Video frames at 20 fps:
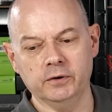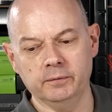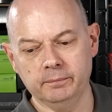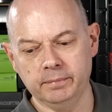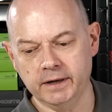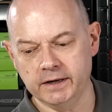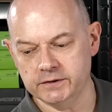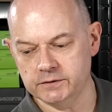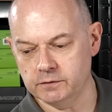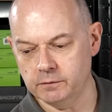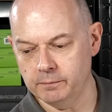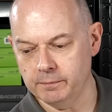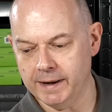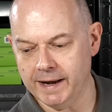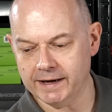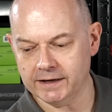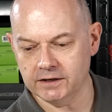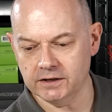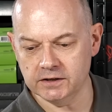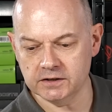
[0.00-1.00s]
in place with
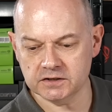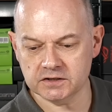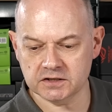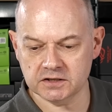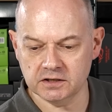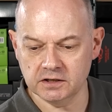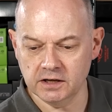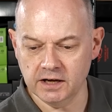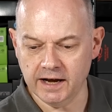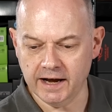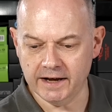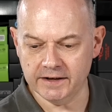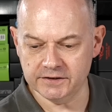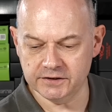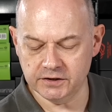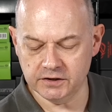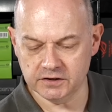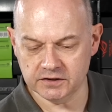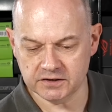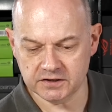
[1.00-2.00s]
magnets. As
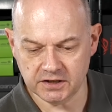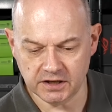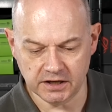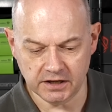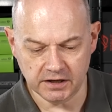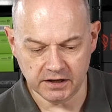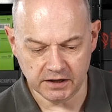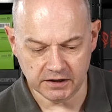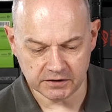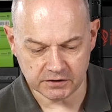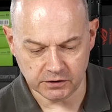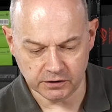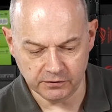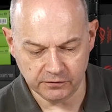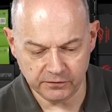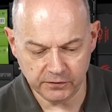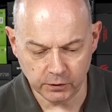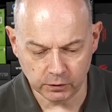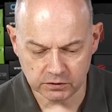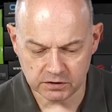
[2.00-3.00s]
you can see, it's got a
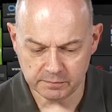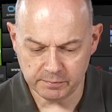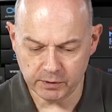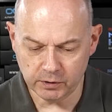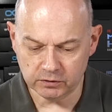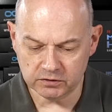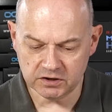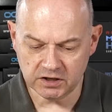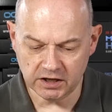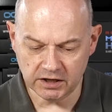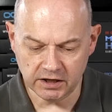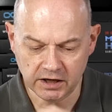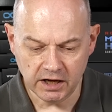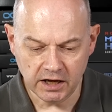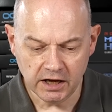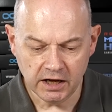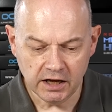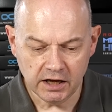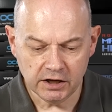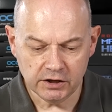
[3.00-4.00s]
filter built in.
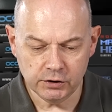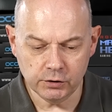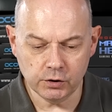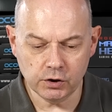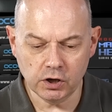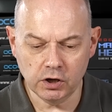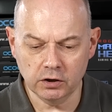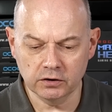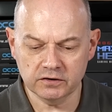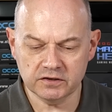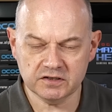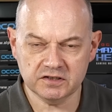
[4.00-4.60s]
You can't